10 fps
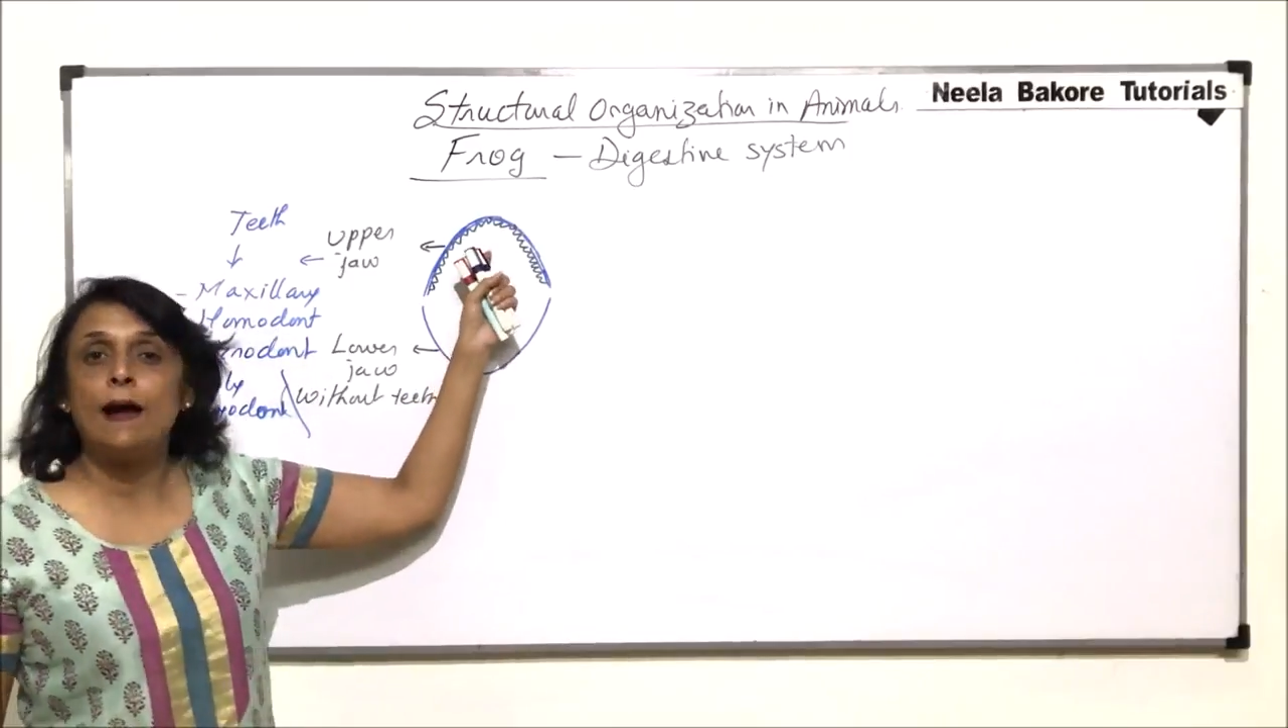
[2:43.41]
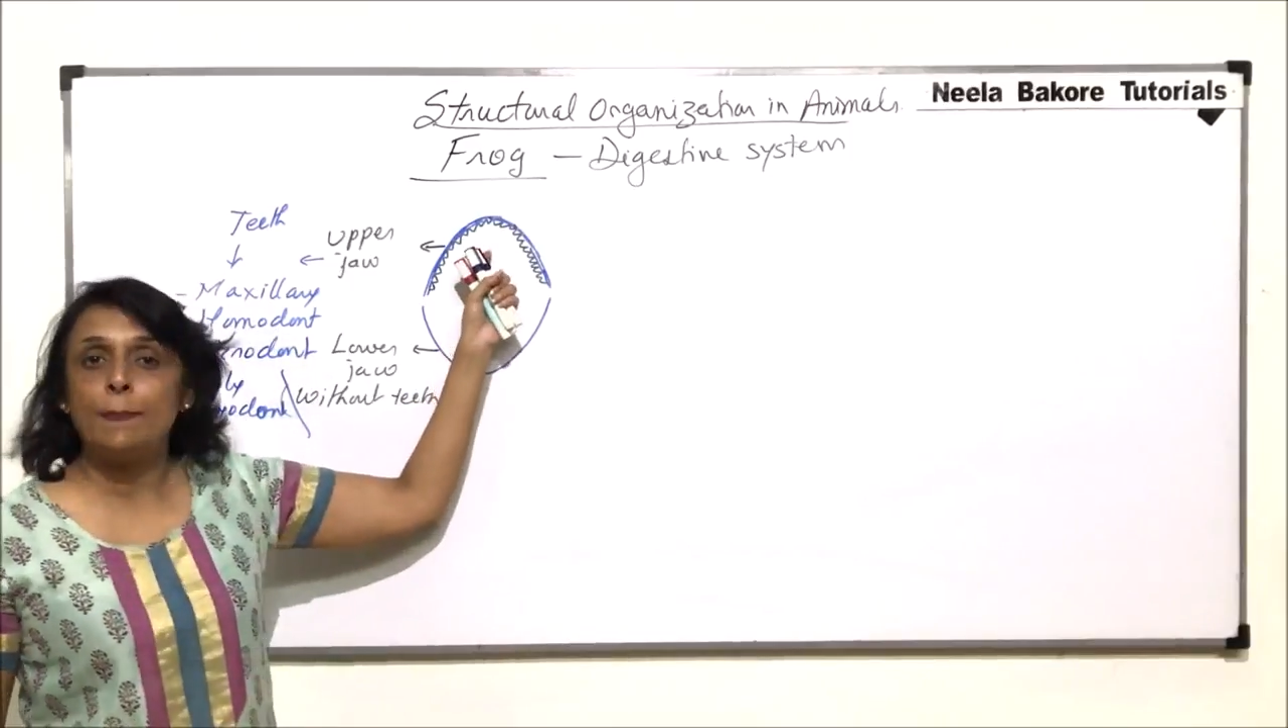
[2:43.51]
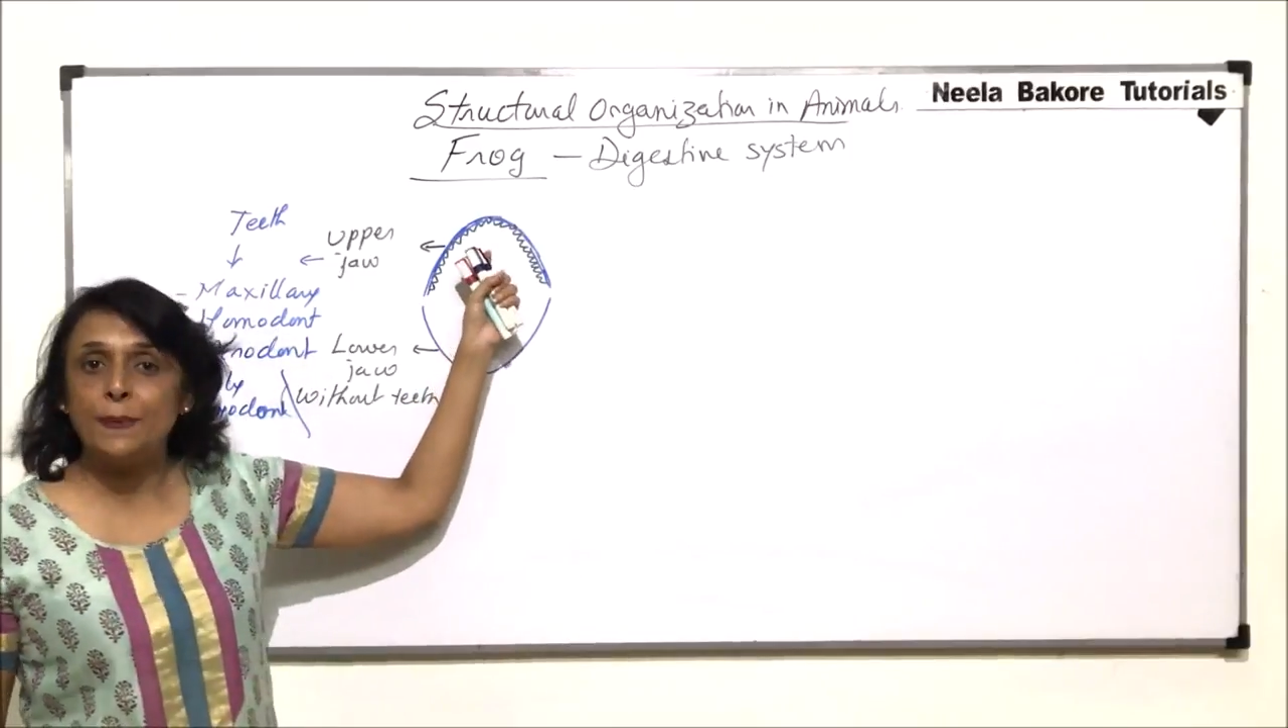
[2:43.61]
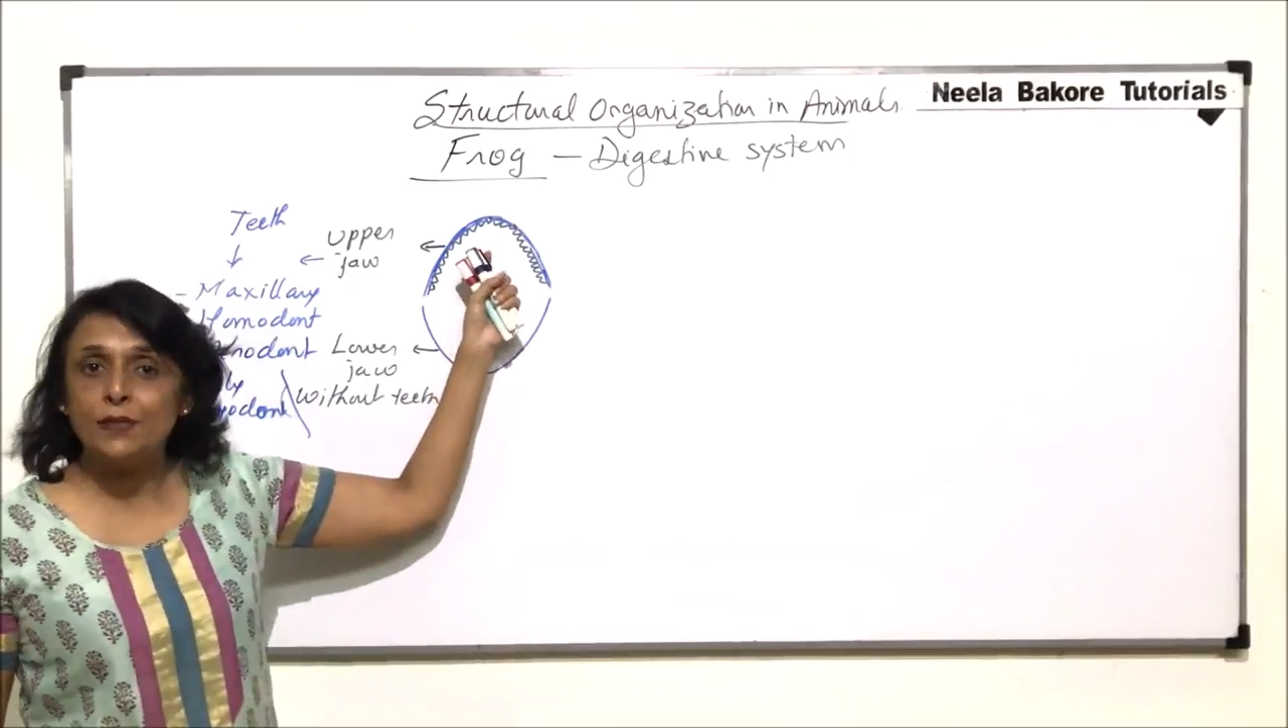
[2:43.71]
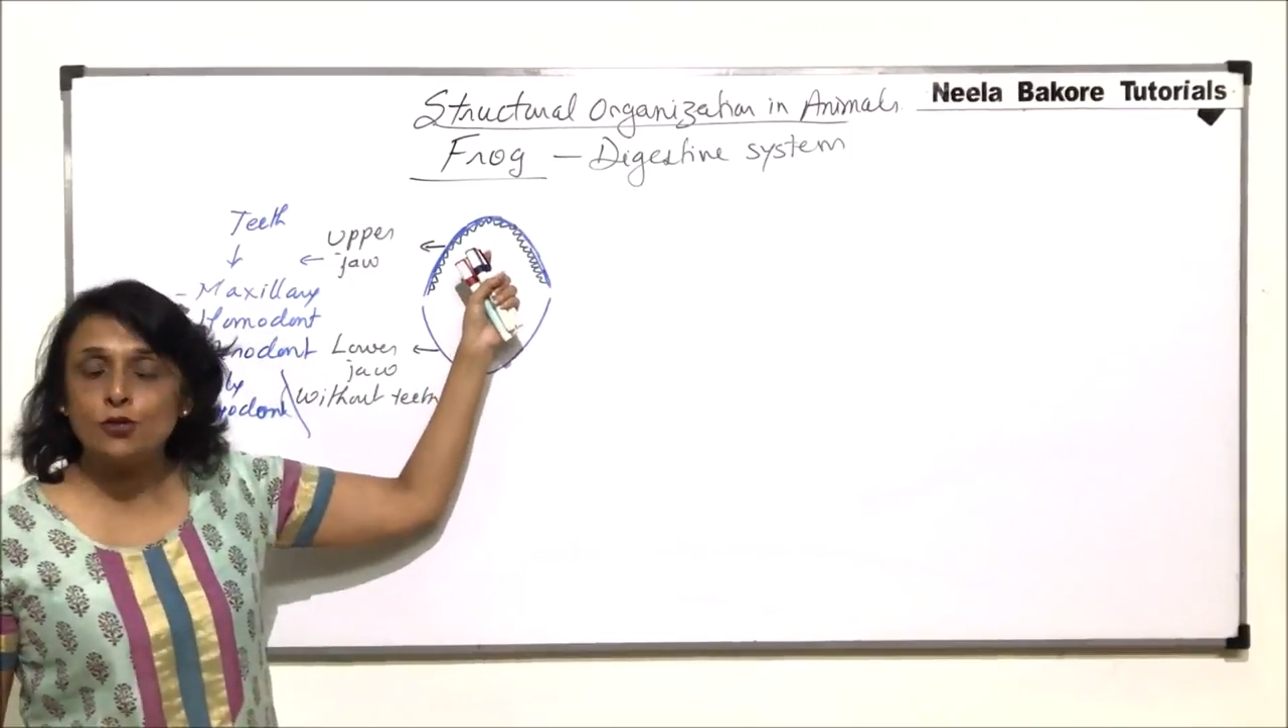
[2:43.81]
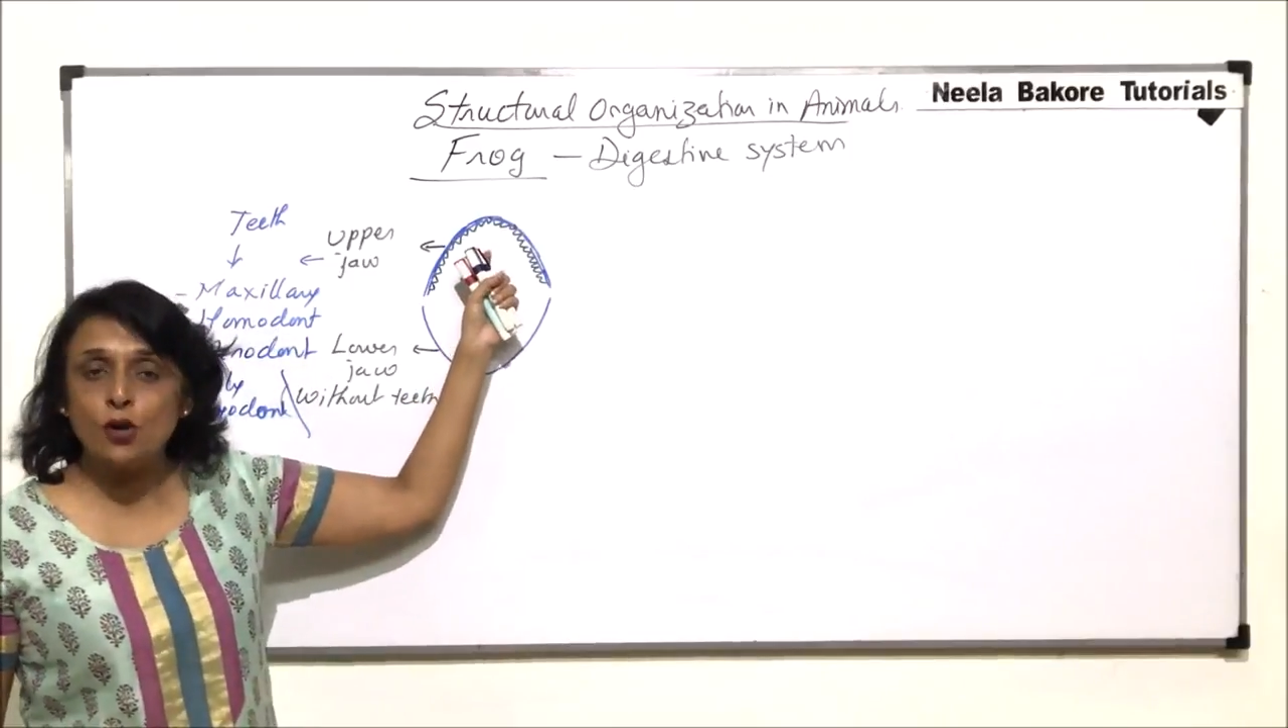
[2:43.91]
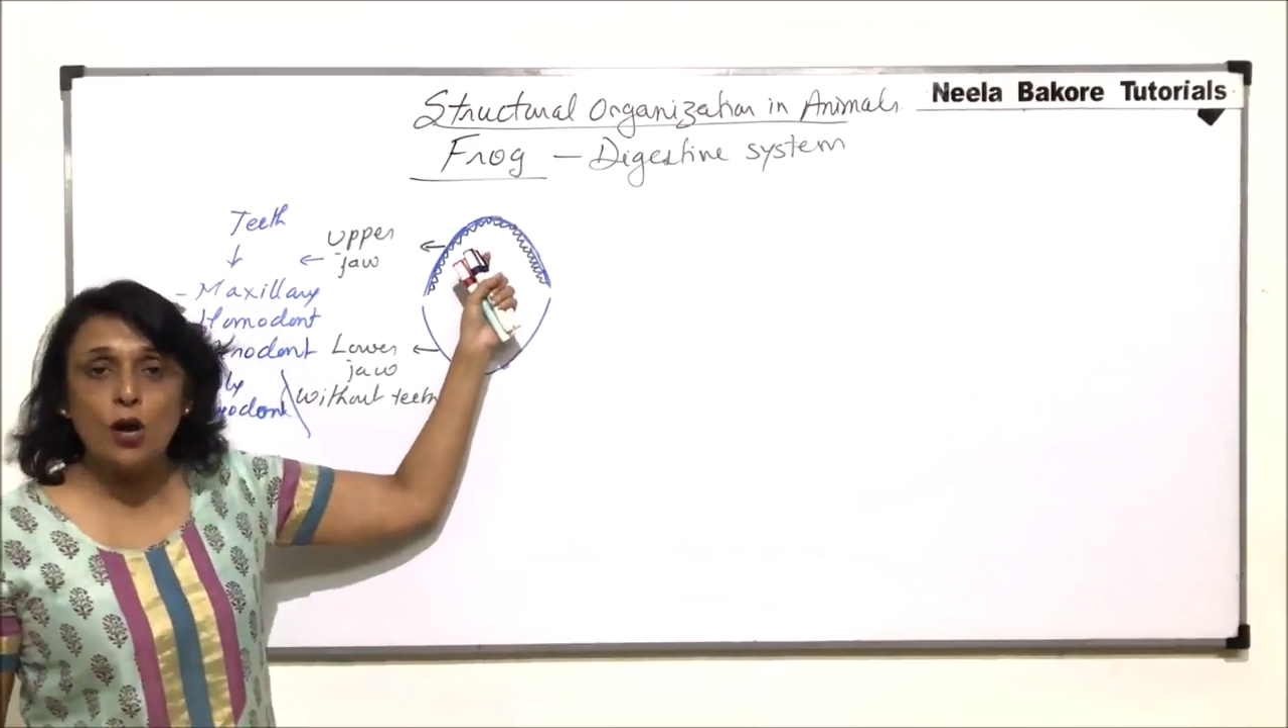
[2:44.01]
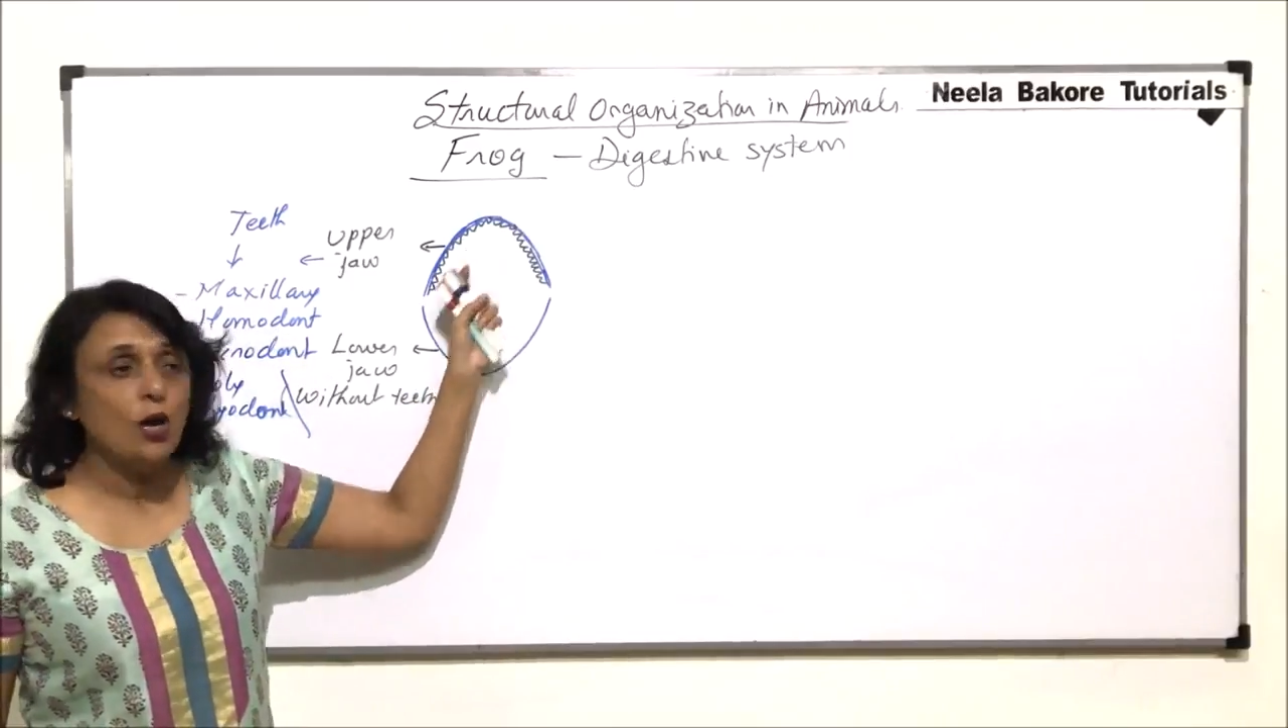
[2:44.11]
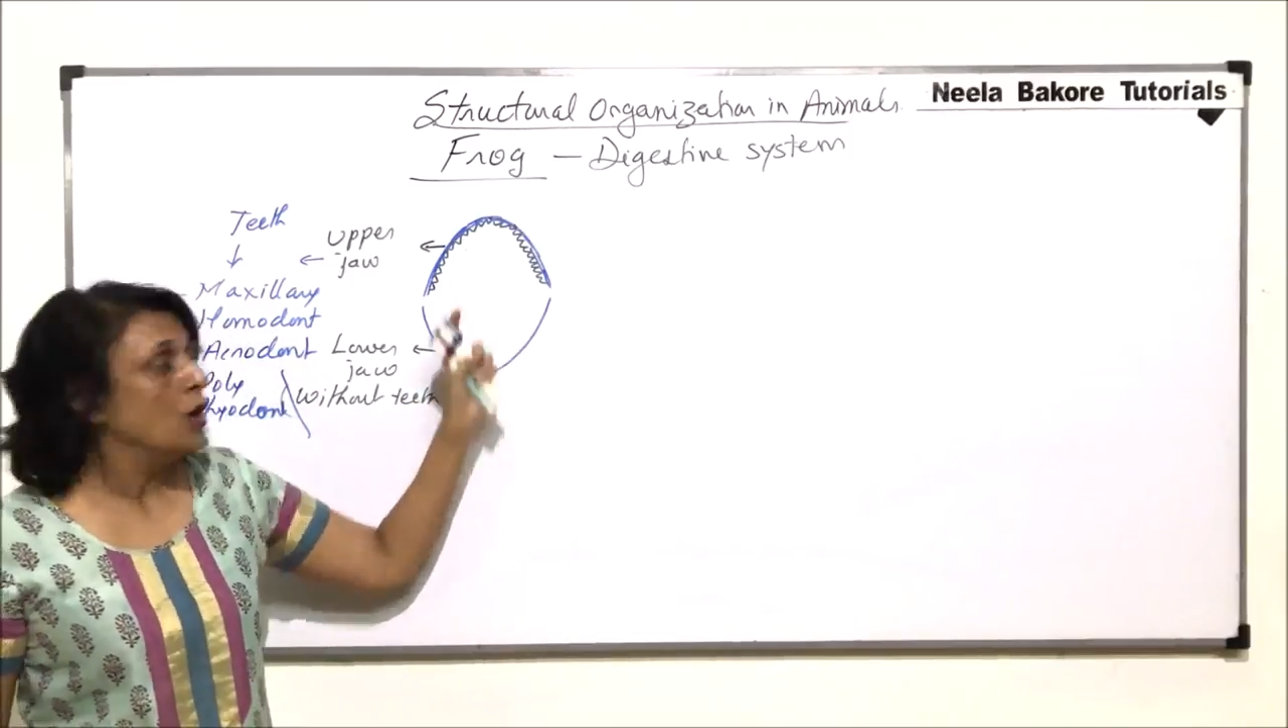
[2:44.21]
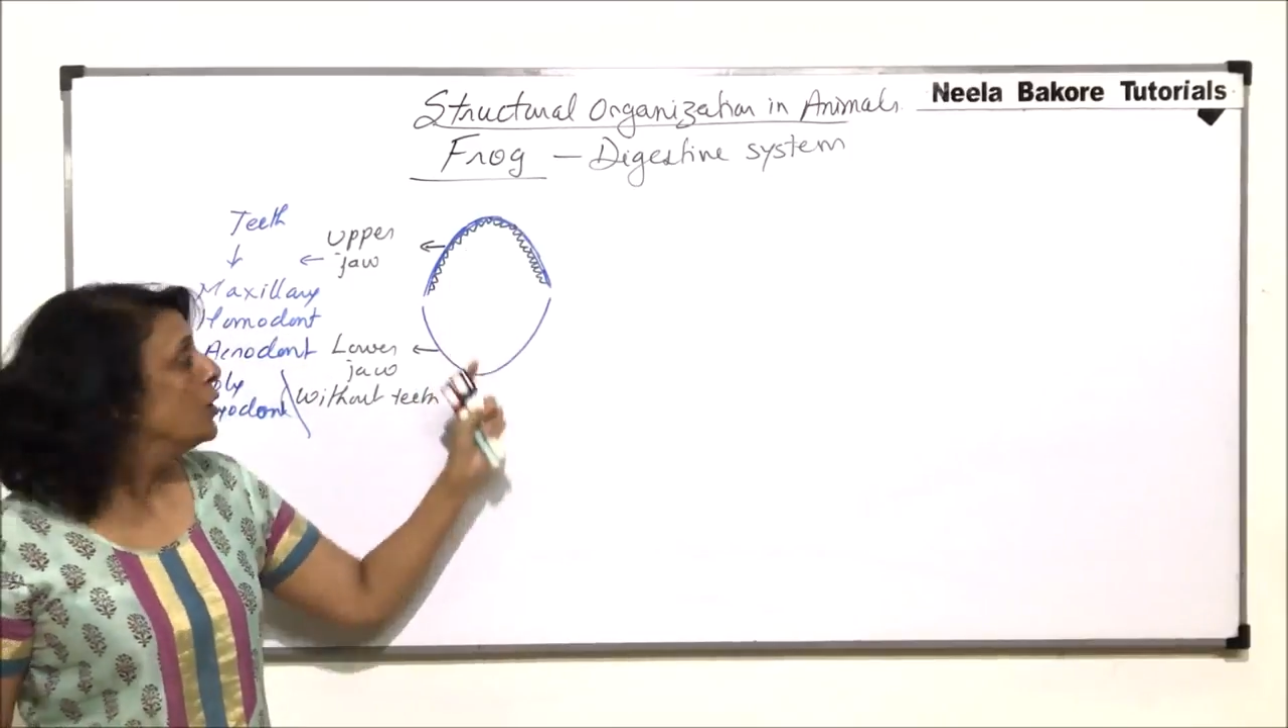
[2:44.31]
upper jaw.